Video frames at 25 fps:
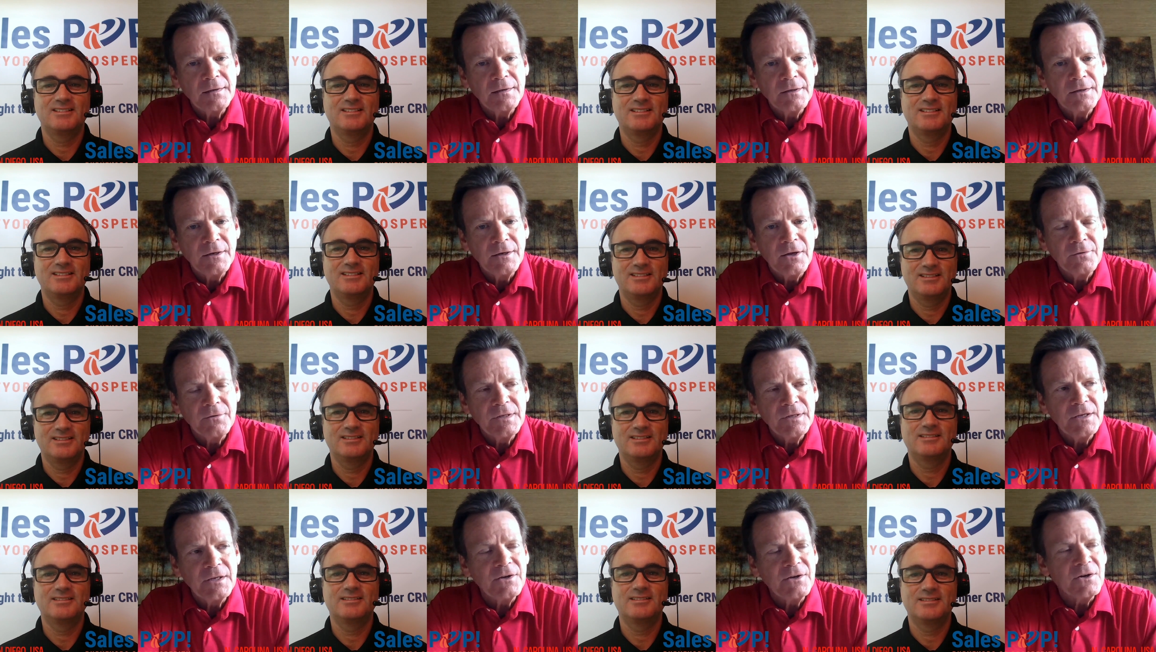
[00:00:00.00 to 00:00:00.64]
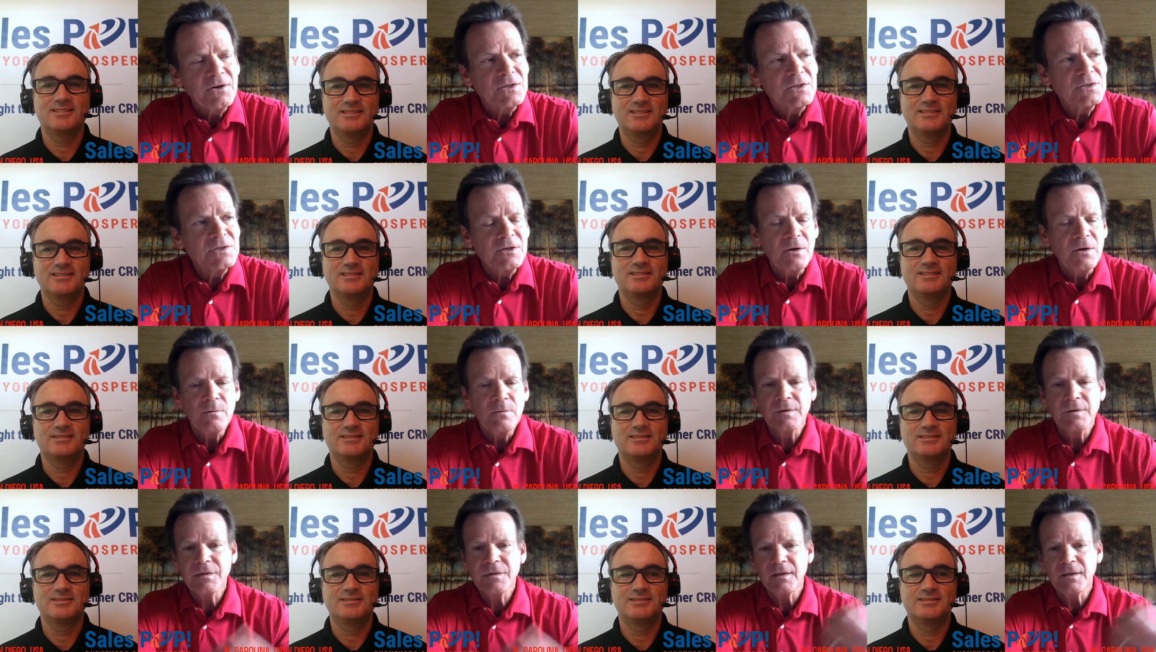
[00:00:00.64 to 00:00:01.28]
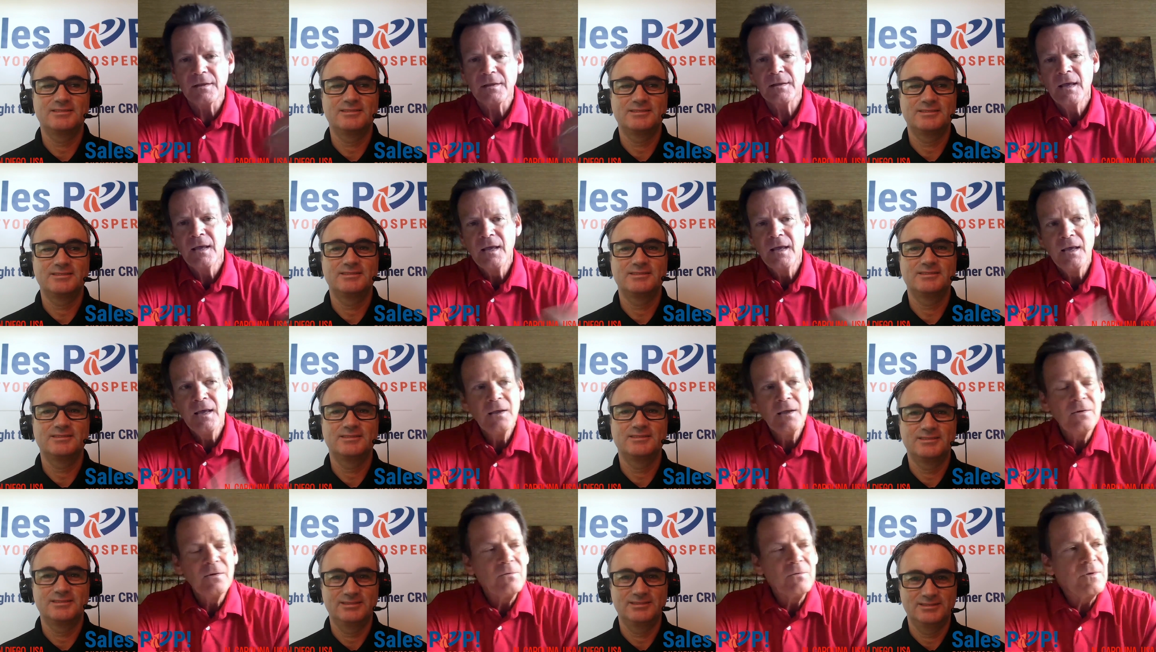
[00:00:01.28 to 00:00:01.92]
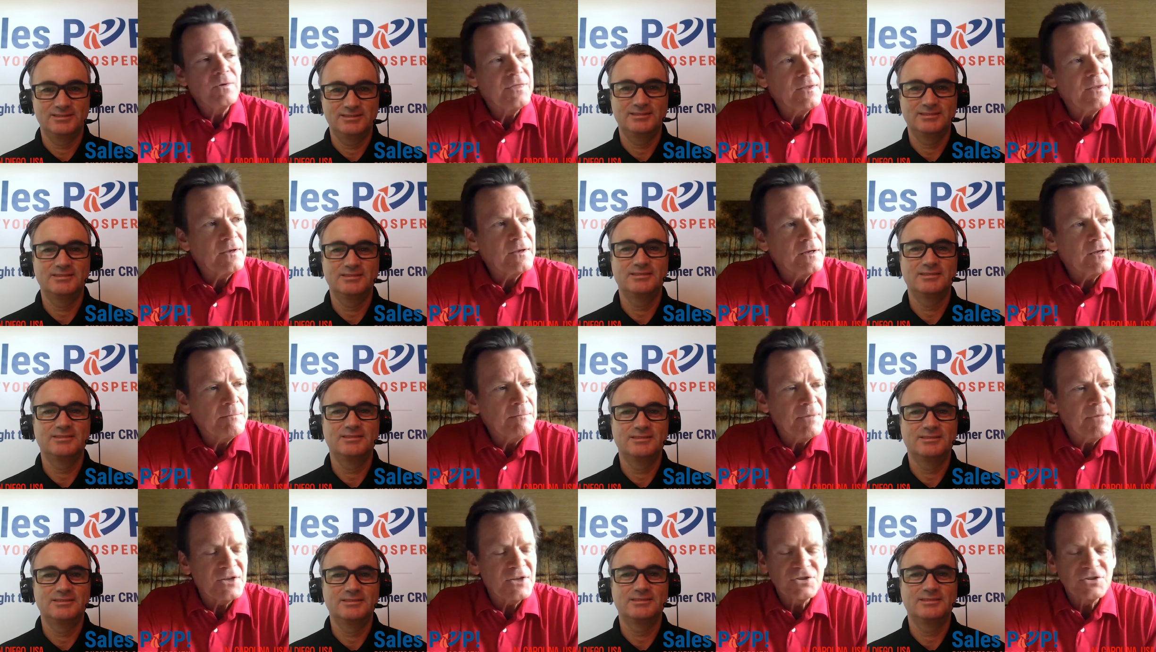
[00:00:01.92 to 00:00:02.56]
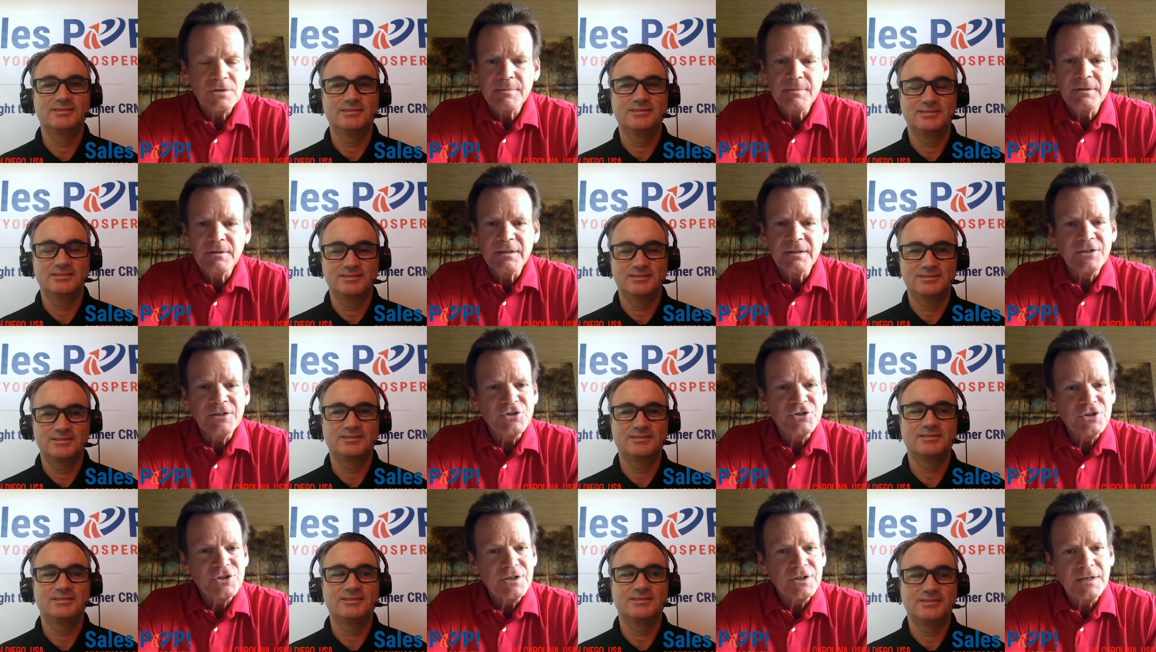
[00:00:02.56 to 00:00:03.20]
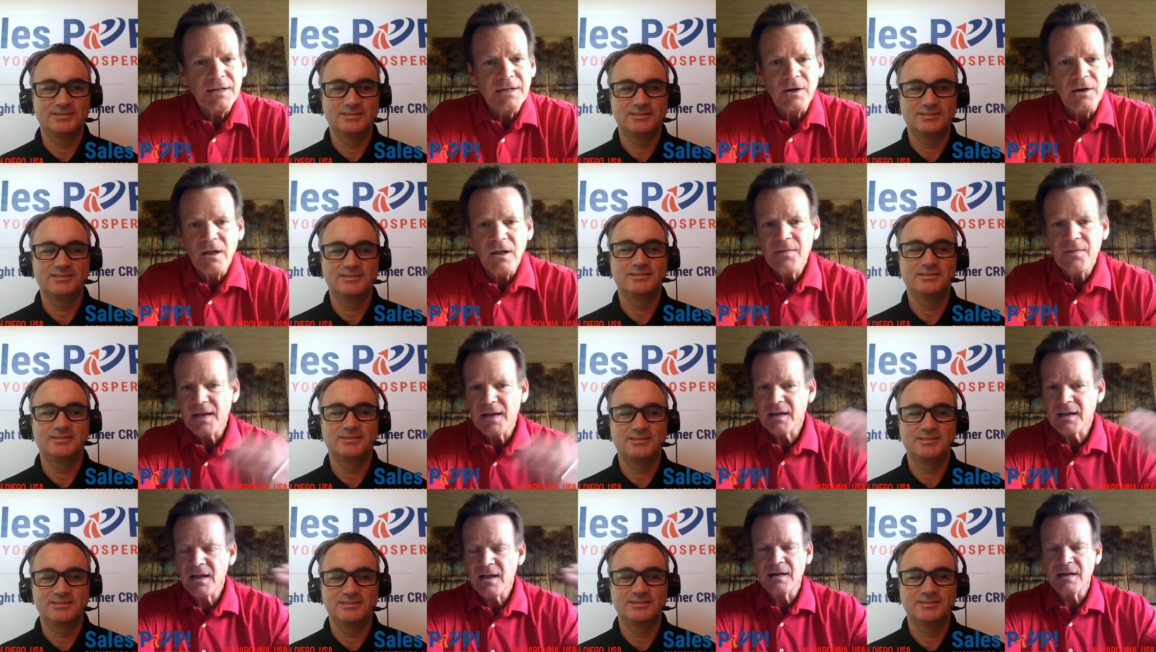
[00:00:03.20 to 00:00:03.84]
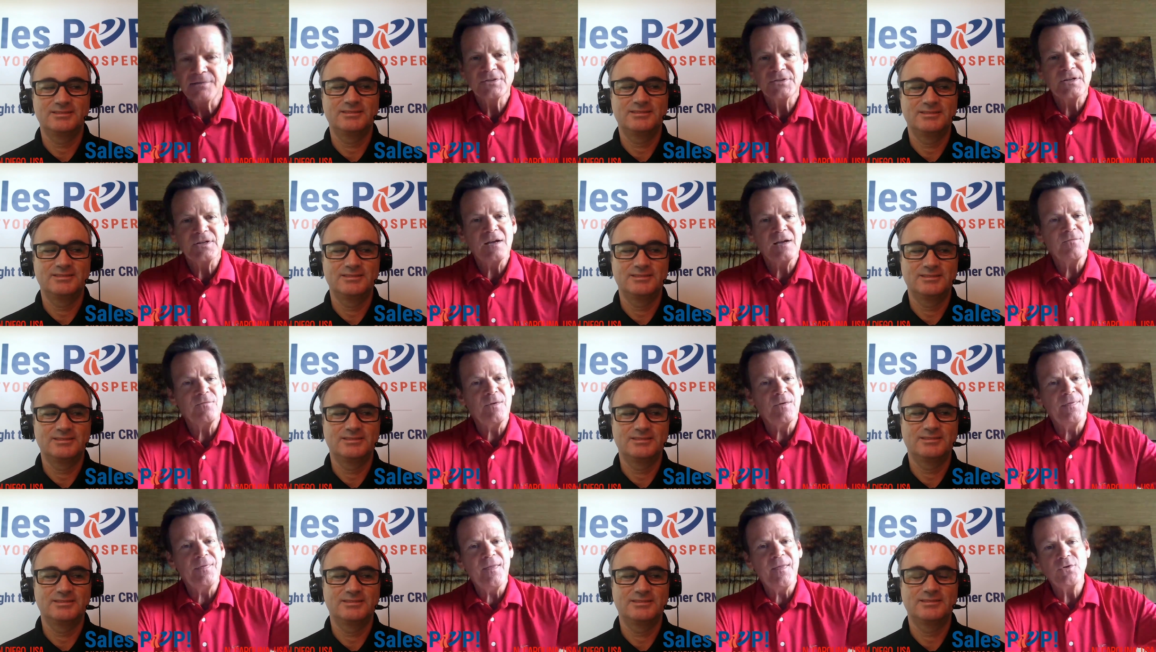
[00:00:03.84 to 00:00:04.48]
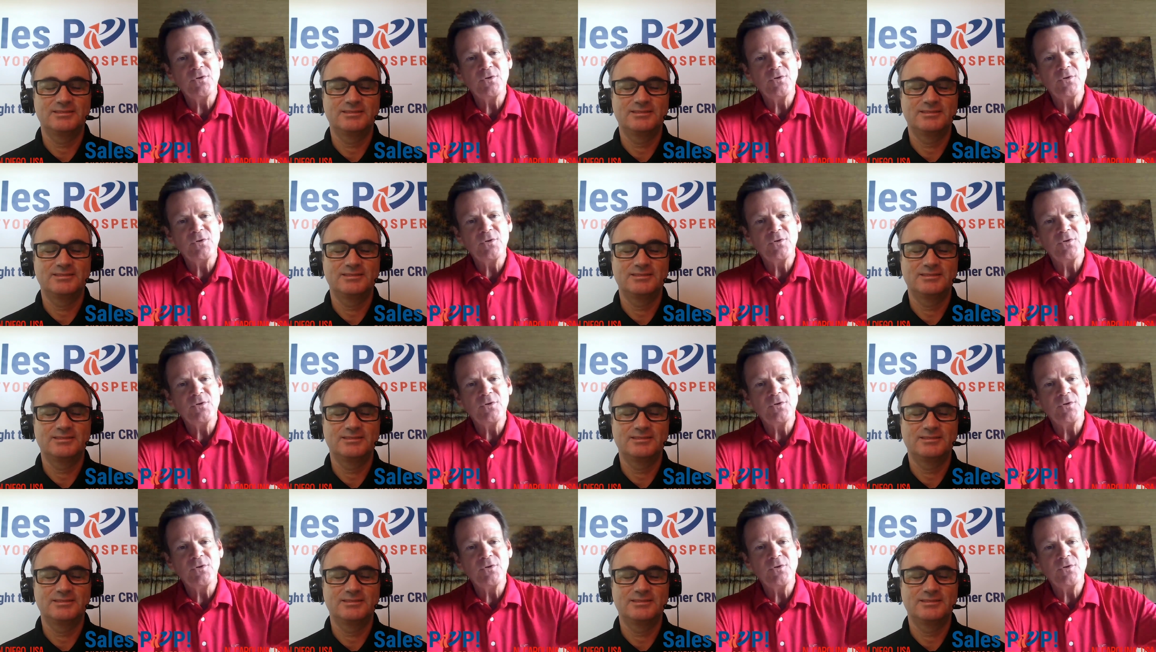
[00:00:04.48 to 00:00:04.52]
Speaker 1: you know years, you know, with the with the combustible engine and all that kind of stuff. When